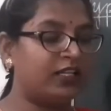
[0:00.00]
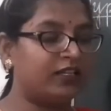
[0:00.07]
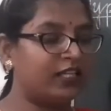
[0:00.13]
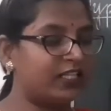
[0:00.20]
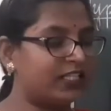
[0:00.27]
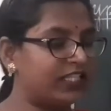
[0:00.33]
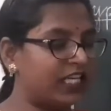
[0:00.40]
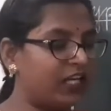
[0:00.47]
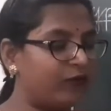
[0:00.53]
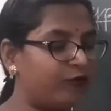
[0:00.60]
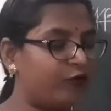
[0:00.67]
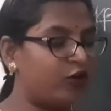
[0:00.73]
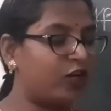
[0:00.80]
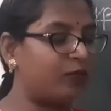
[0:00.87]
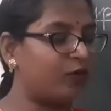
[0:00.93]
The self
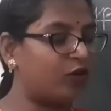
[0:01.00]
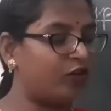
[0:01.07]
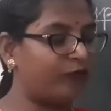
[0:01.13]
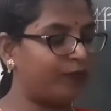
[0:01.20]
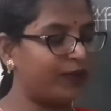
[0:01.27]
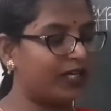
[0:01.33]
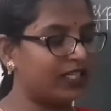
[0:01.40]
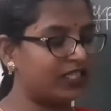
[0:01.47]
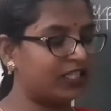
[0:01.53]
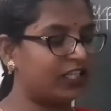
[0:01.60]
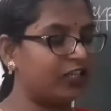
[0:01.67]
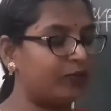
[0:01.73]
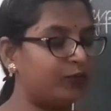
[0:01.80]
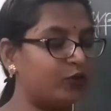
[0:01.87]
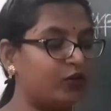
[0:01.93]
form of
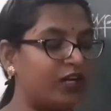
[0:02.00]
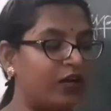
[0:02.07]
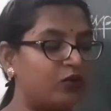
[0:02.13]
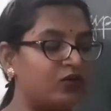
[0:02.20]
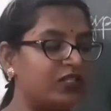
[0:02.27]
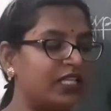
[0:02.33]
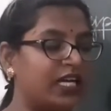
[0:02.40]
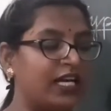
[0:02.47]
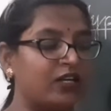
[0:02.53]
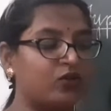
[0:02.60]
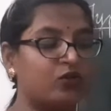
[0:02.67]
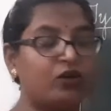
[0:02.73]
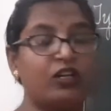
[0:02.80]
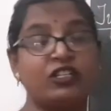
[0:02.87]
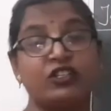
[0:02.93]
personal pronouns are
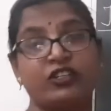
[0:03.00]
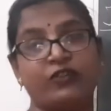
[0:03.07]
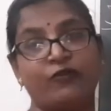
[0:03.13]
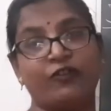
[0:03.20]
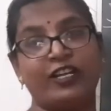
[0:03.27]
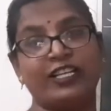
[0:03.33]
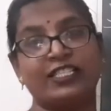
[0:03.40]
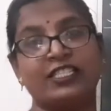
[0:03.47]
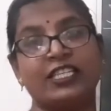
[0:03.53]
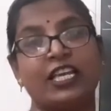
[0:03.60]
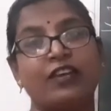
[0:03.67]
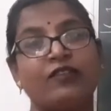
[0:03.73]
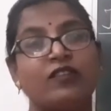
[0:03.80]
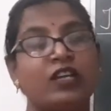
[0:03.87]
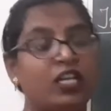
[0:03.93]
called
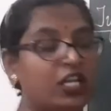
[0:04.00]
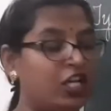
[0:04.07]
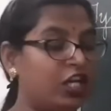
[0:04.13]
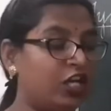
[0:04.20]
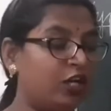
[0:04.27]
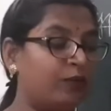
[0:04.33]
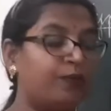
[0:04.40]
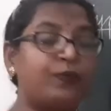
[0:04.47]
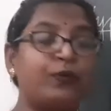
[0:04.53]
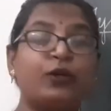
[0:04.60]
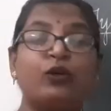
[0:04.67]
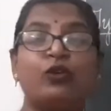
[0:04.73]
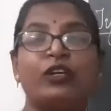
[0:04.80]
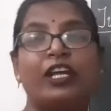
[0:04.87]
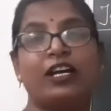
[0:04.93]
reflexive
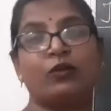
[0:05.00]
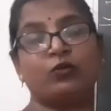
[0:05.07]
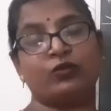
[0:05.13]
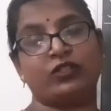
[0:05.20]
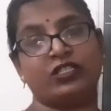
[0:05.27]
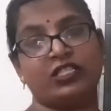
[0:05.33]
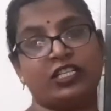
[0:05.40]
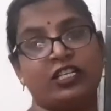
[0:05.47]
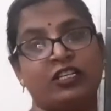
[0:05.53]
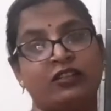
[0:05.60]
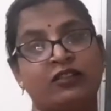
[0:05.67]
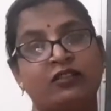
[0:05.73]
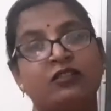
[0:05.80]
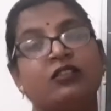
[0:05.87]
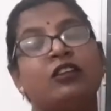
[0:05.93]
pronouns.
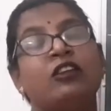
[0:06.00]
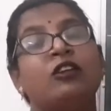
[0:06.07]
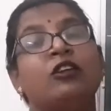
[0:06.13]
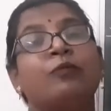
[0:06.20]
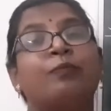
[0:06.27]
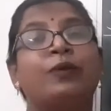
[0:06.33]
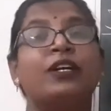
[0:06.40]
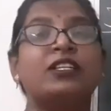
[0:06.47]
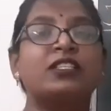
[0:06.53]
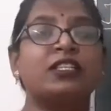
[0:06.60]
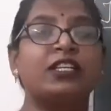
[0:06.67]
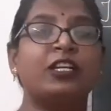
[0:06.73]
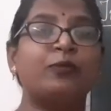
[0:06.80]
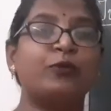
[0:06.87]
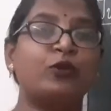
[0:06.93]
In
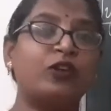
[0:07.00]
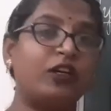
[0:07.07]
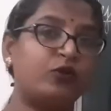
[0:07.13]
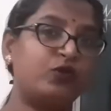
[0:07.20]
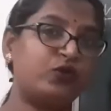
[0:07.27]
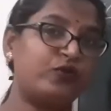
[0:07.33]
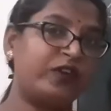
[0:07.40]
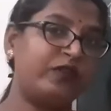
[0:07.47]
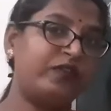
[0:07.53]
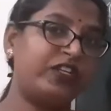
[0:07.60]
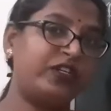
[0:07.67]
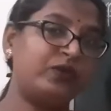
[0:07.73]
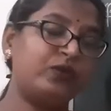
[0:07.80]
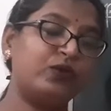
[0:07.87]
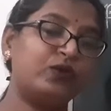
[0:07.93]
personal pronouns, when we
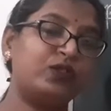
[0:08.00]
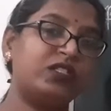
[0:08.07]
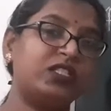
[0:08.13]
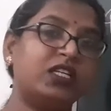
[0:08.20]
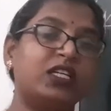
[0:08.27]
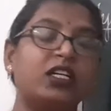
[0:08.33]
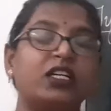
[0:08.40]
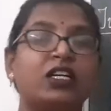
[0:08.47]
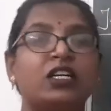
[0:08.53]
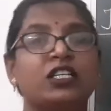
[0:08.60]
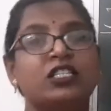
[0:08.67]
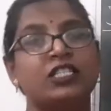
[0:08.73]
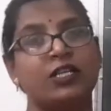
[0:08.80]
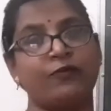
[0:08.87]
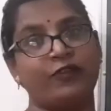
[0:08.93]
use the
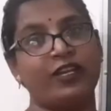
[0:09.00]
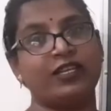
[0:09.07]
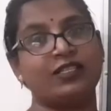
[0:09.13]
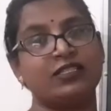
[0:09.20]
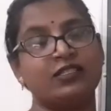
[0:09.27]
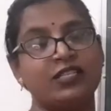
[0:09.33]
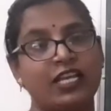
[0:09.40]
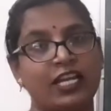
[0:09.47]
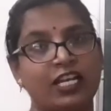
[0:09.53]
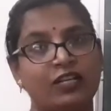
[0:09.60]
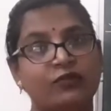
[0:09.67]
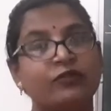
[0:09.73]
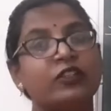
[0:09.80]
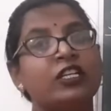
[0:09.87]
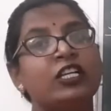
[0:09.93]
suffix
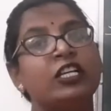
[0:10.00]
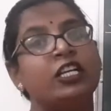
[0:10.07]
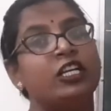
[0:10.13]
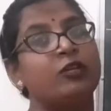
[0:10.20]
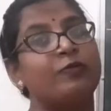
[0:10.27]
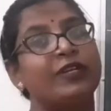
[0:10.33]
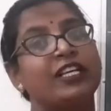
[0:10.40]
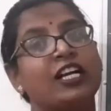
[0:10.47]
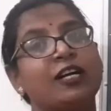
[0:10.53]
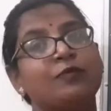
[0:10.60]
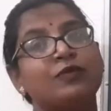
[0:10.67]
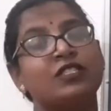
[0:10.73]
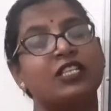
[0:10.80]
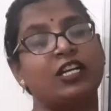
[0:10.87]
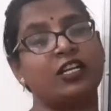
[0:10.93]
self, it
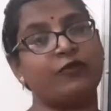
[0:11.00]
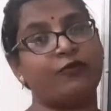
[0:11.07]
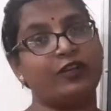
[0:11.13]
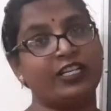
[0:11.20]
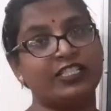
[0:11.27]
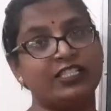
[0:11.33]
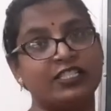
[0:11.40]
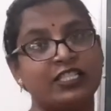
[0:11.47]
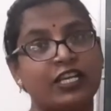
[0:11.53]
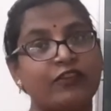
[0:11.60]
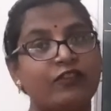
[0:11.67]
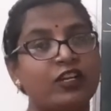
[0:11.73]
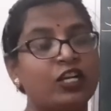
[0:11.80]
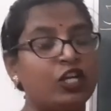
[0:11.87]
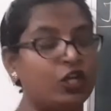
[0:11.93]
becomes a reflexive
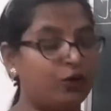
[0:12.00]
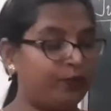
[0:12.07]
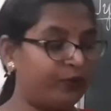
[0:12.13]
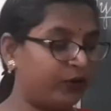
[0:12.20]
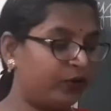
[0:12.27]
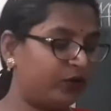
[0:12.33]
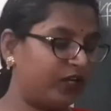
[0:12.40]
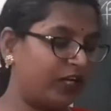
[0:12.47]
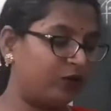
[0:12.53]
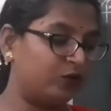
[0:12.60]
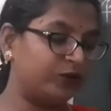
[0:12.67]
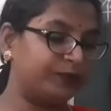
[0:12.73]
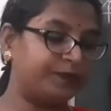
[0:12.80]
pronoun.